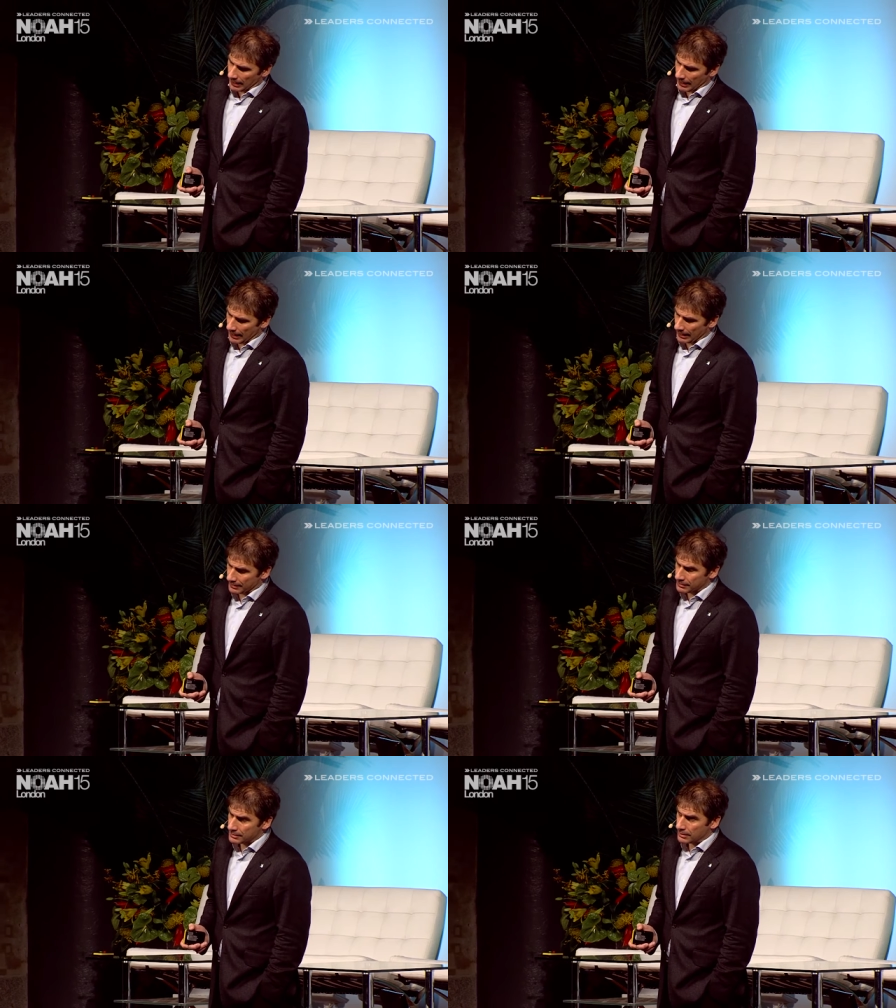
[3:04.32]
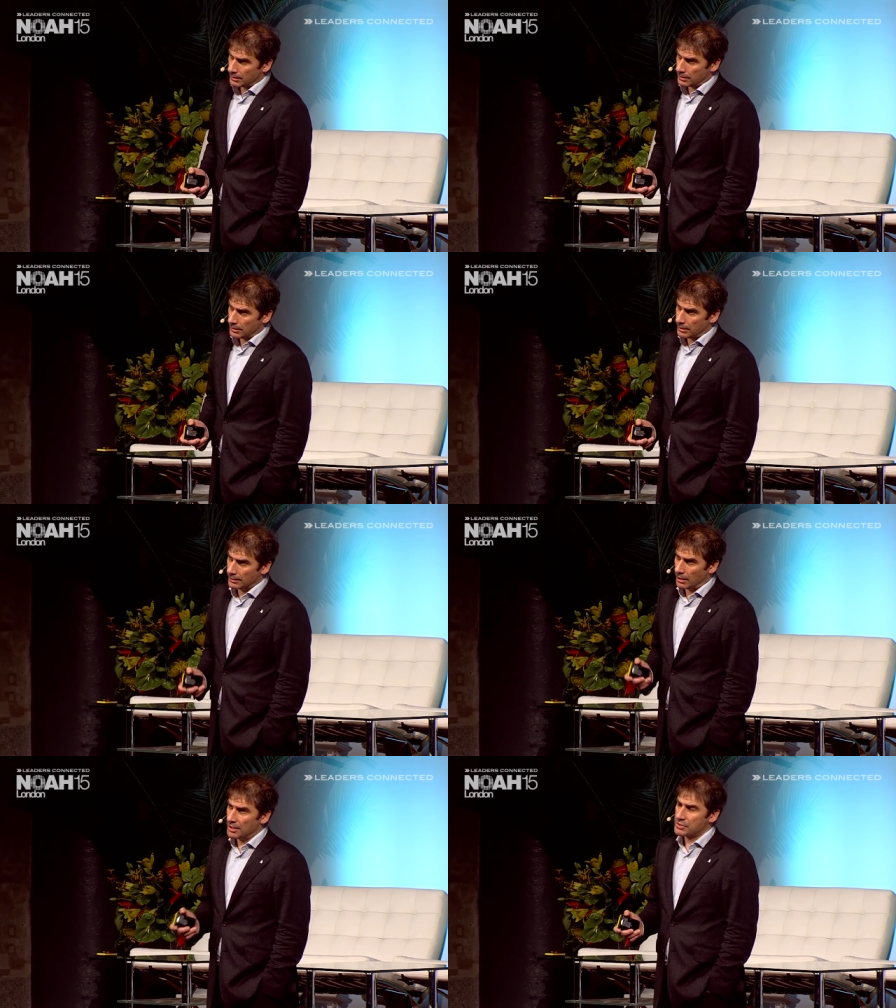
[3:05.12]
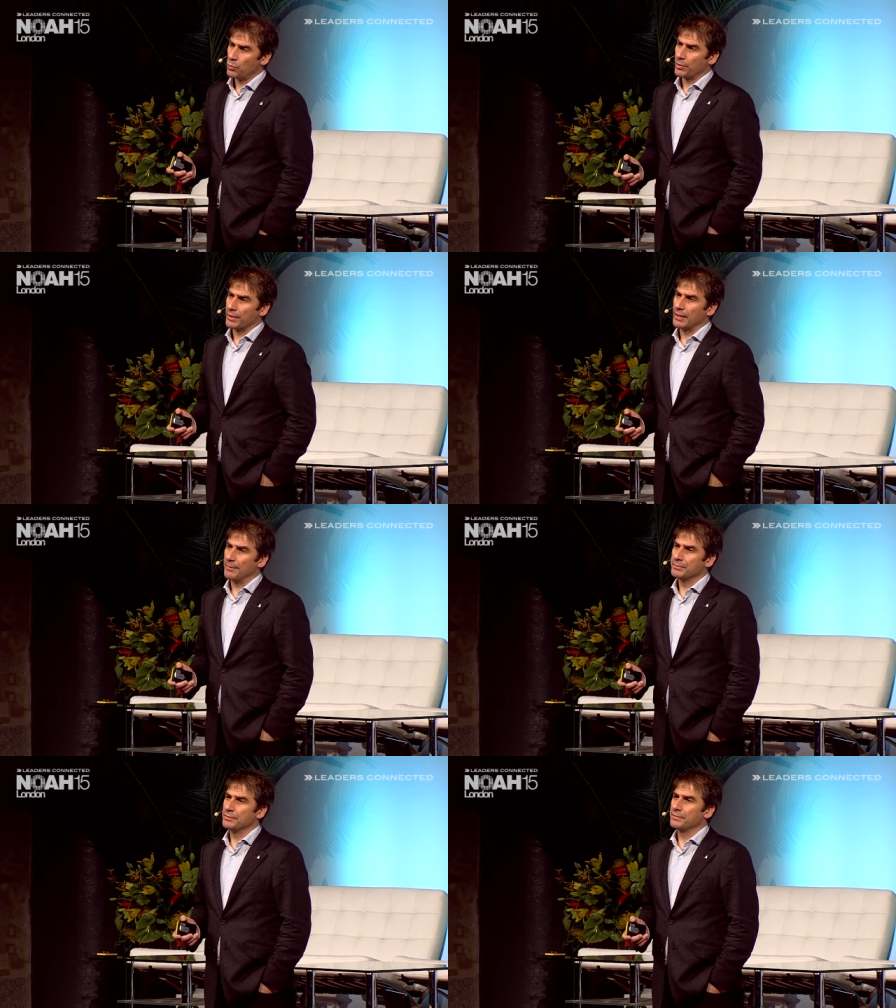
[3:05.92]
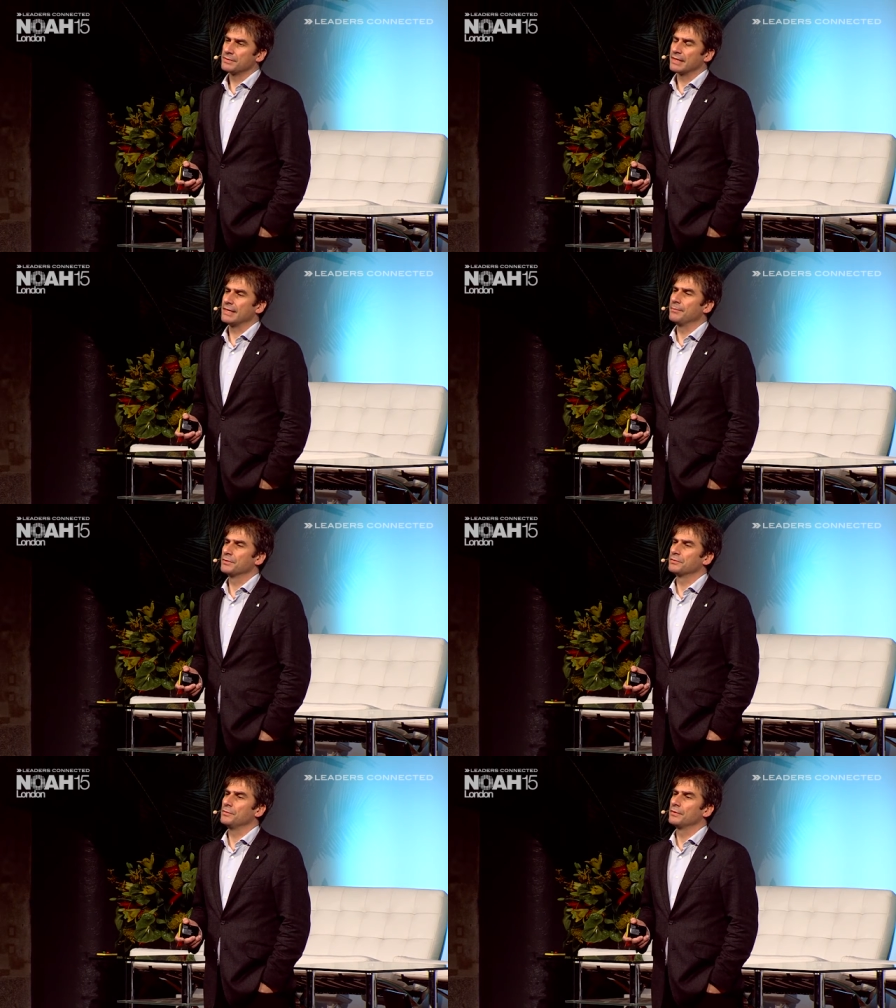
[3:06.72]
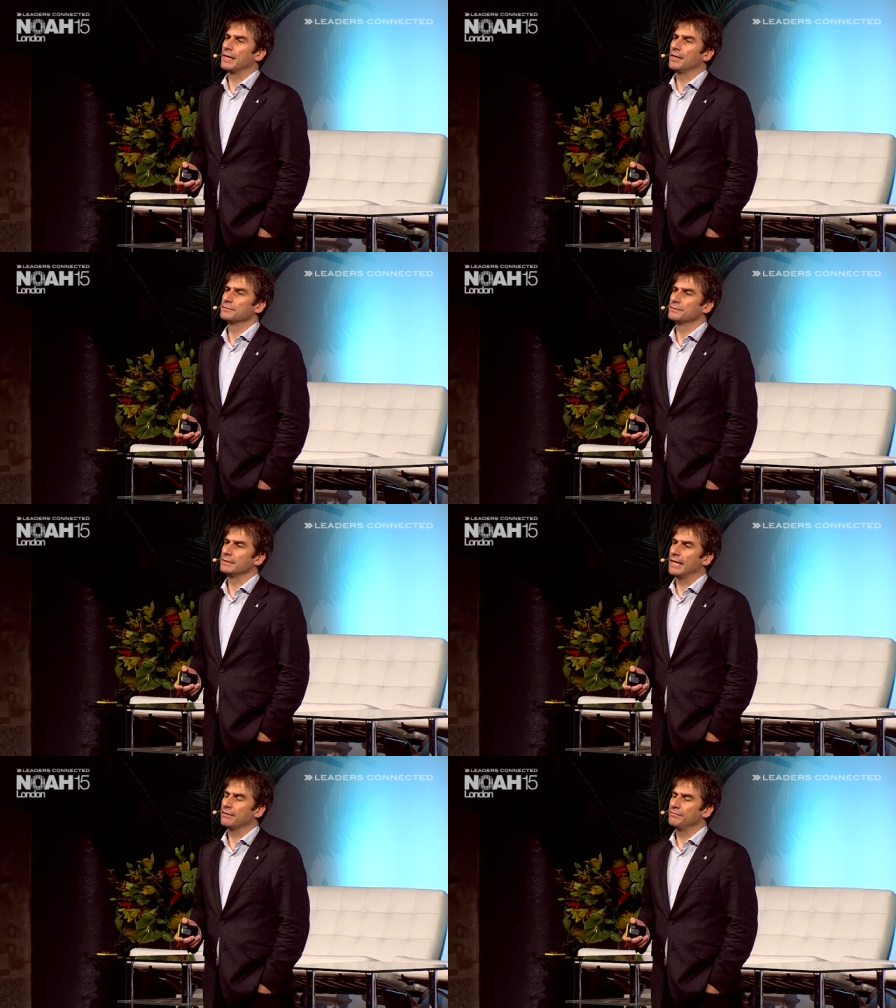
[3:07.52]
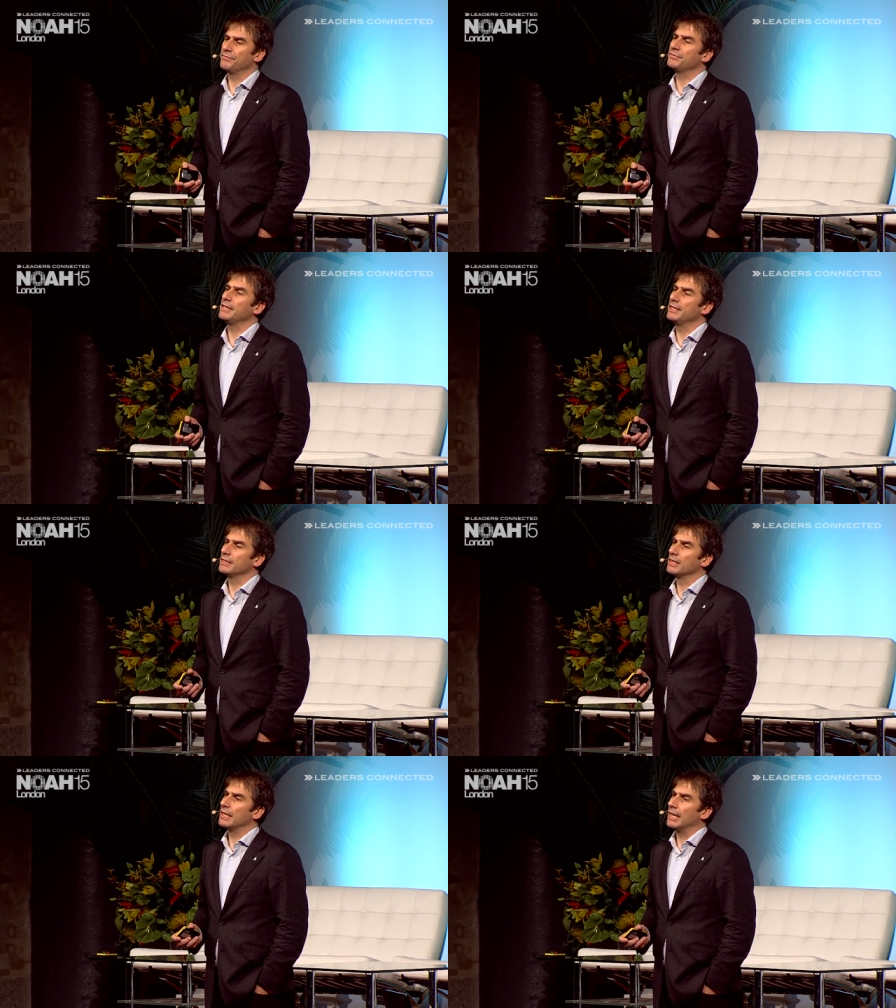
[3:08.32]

And in the last quarter, up to September 2015,